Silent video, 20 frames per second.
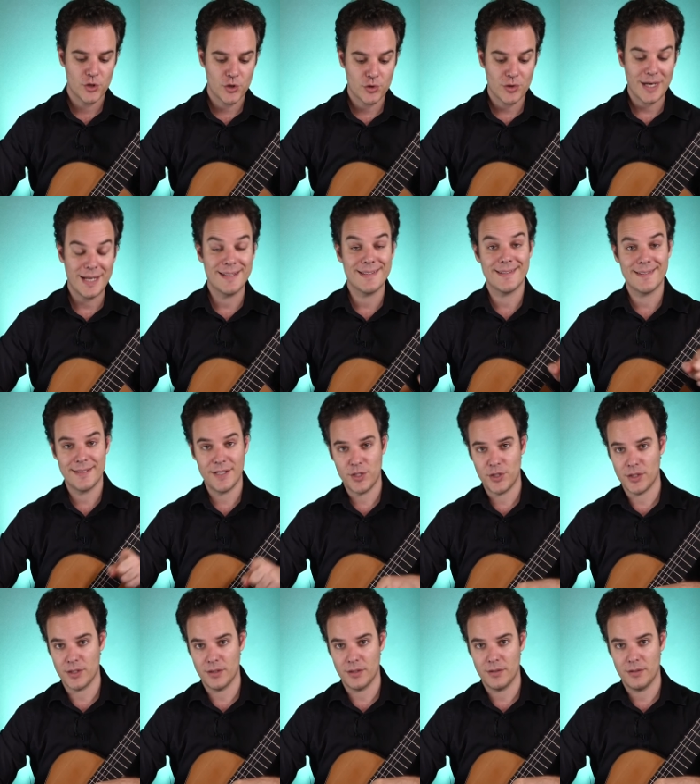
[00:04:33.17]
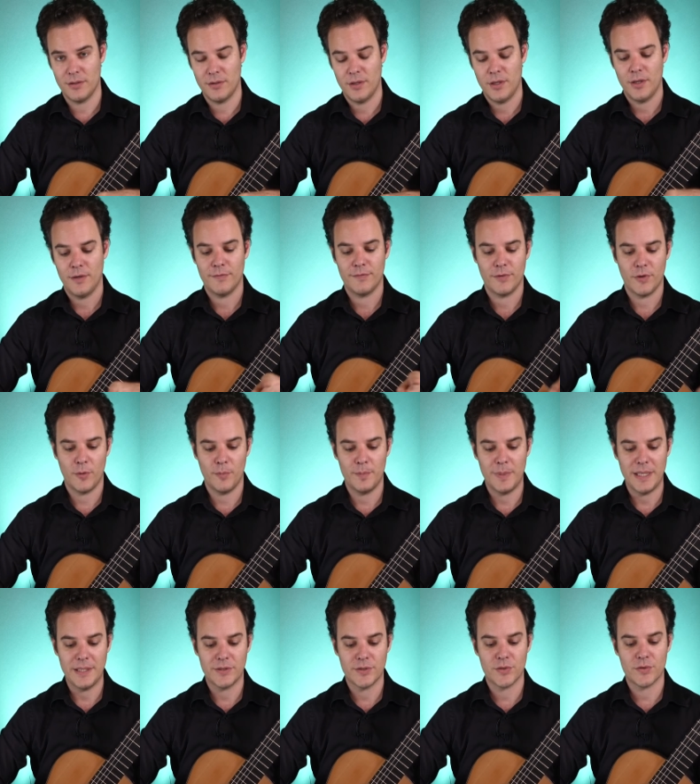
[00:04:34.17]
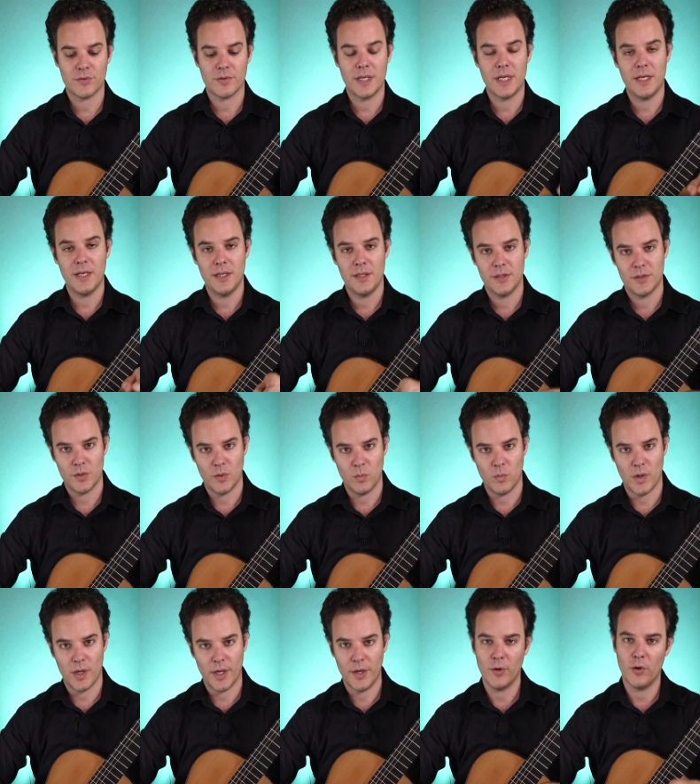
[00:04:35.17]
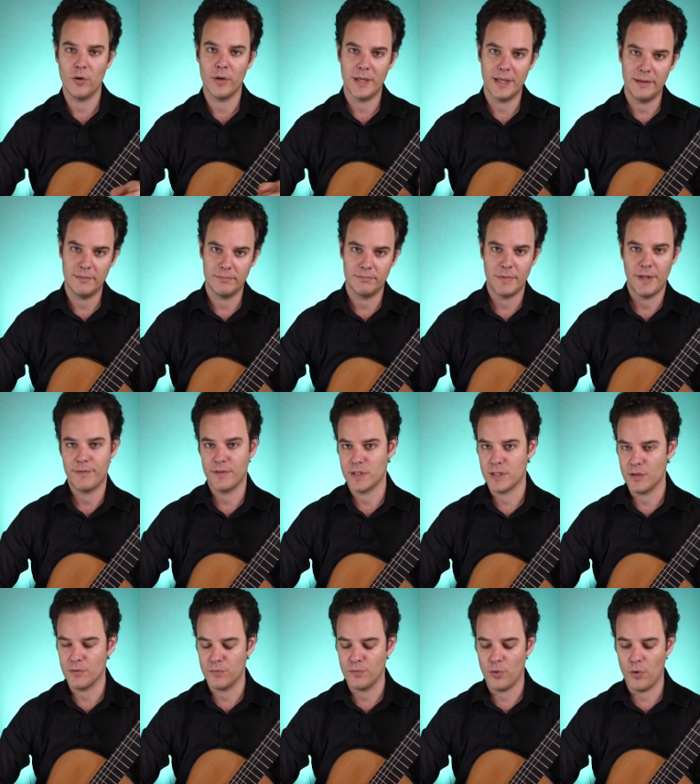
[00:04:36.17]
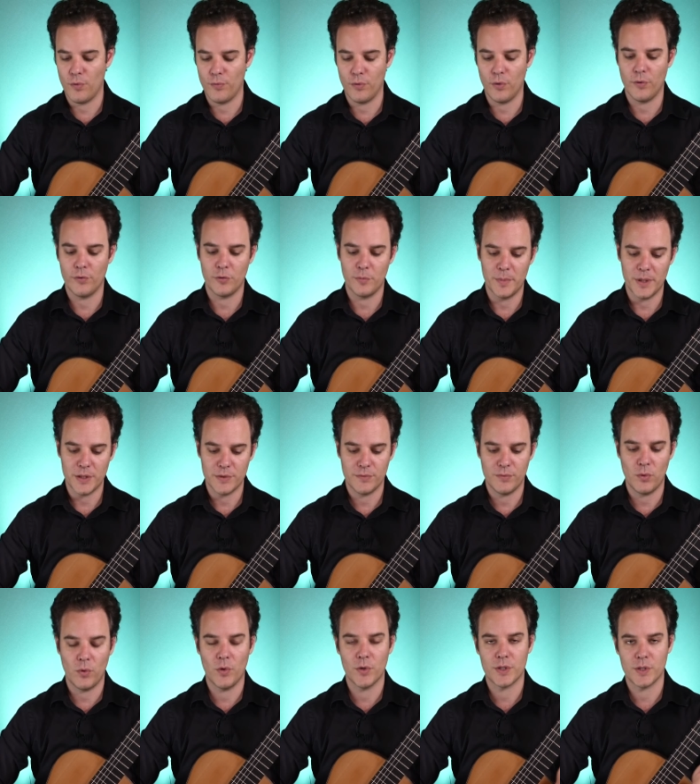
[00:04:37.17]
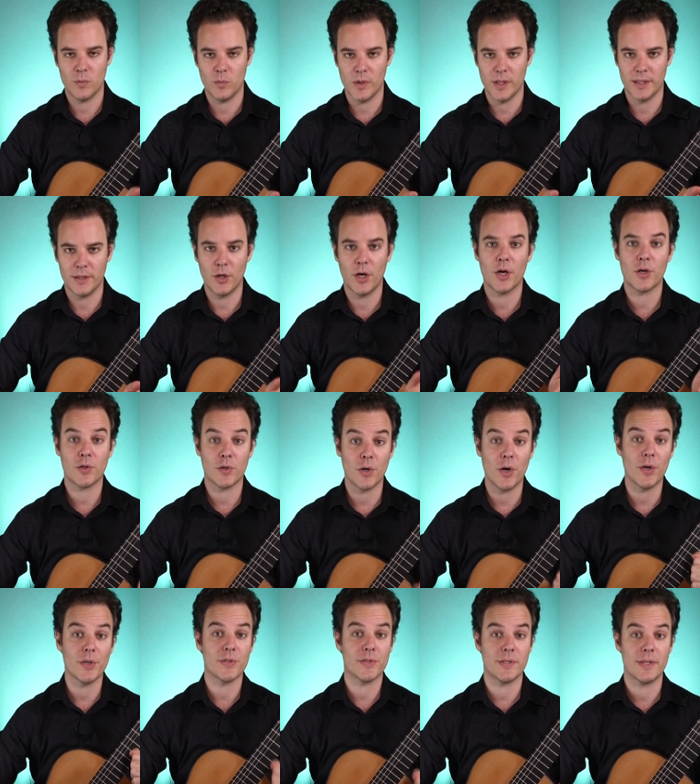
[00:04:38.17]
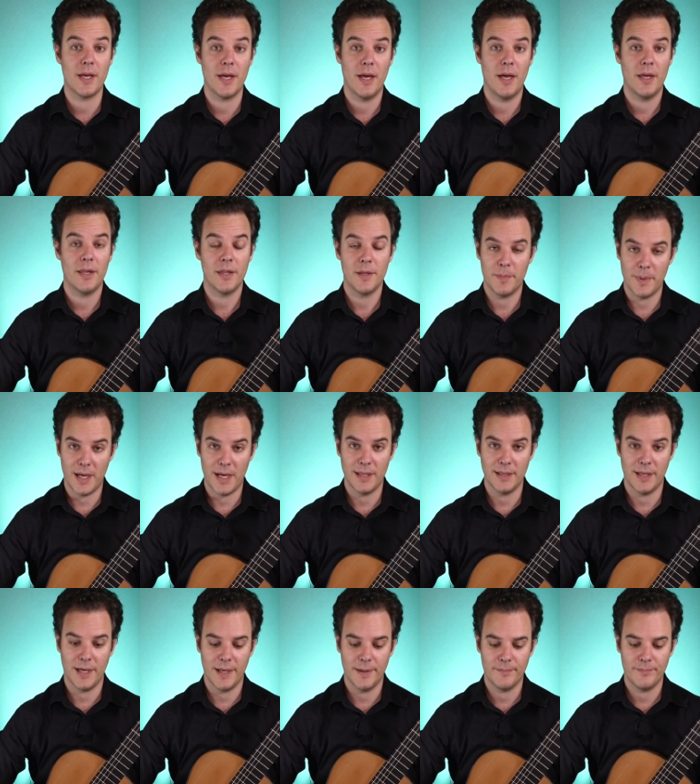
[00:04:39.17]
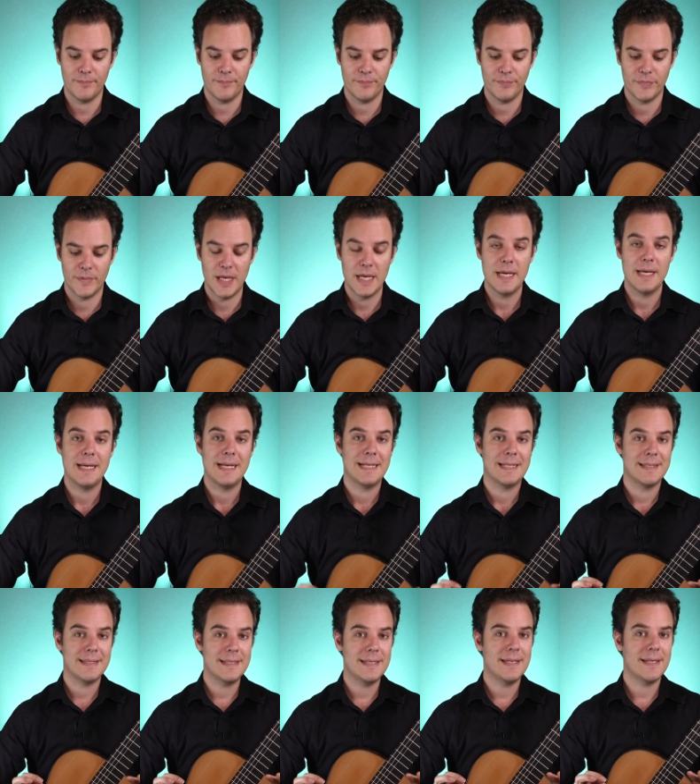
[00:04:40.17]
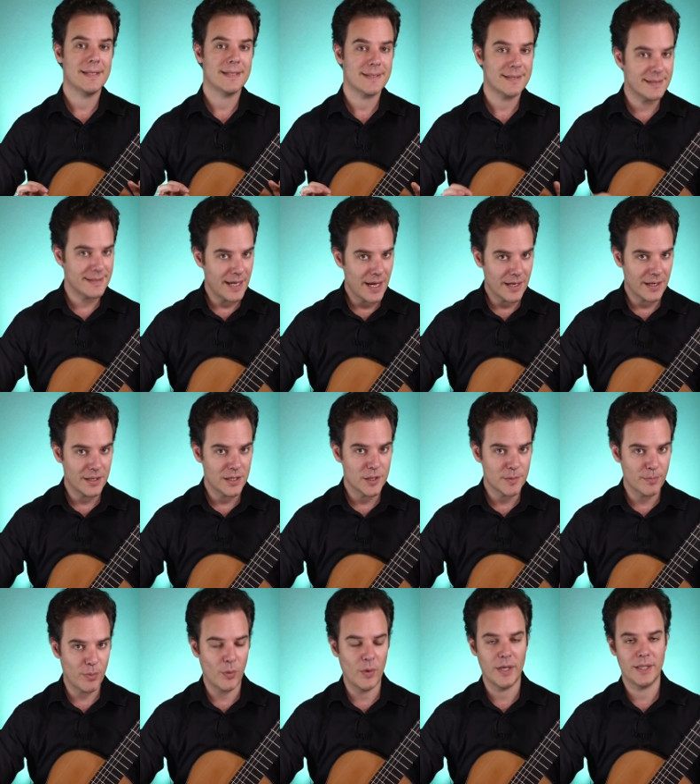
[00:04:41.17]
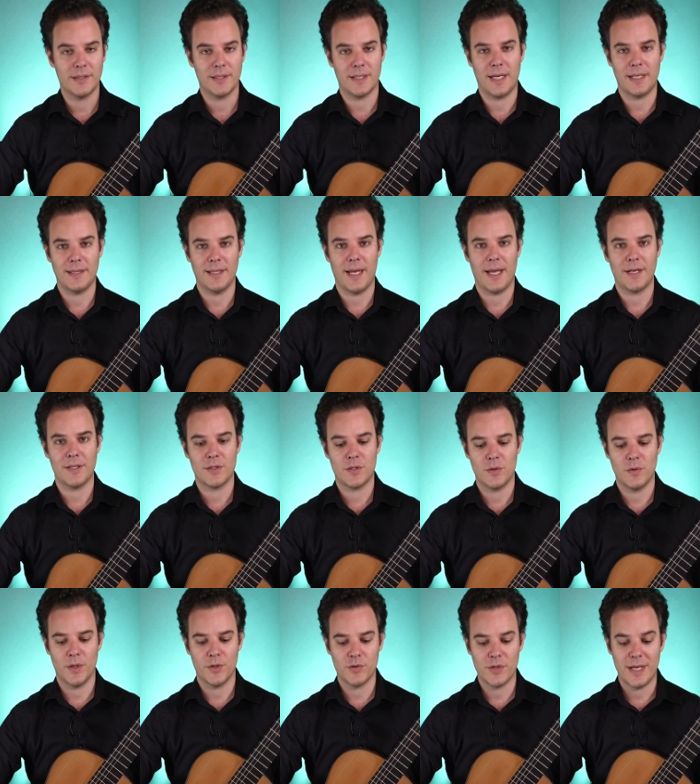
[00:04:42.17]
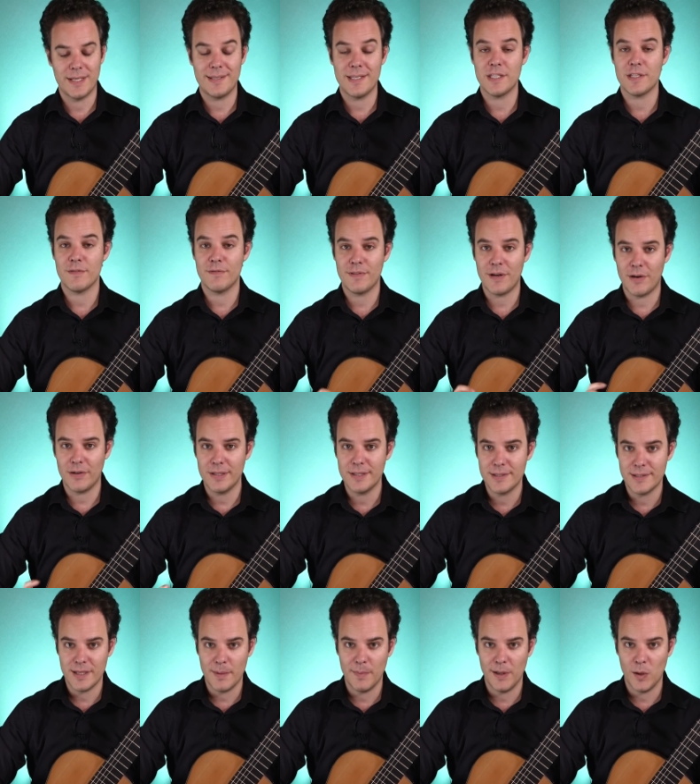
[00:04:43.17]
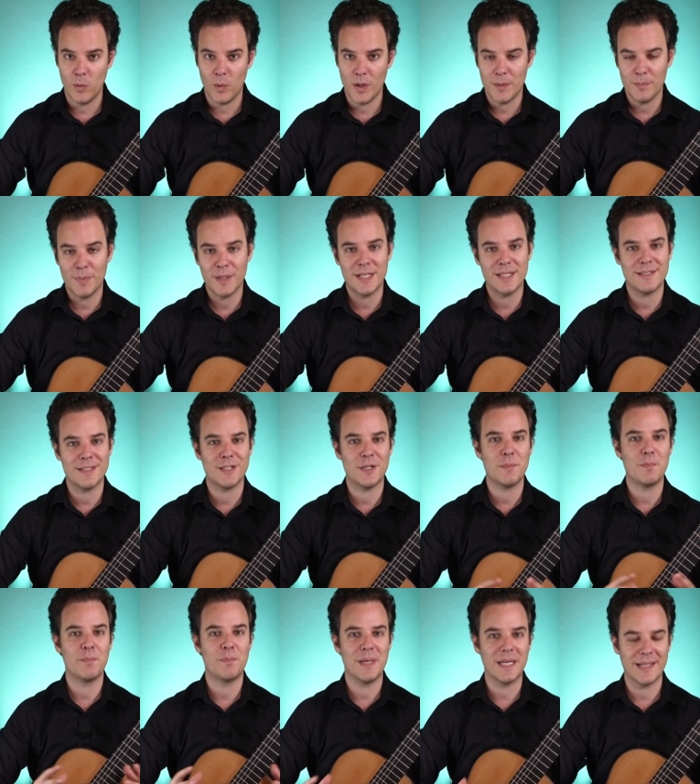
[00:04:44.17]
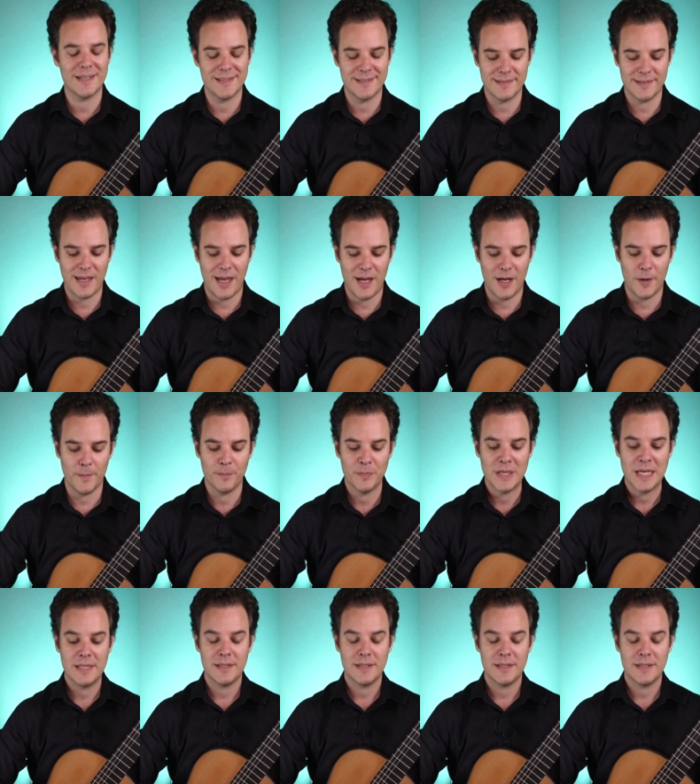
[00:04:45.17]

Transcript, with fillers: transition from beats 3 to 1, or in, if it's in 4 4, from beats 4 to 1 across the bar line. The second point that I'd like to address is a very similar one, but it's on a bigger scale.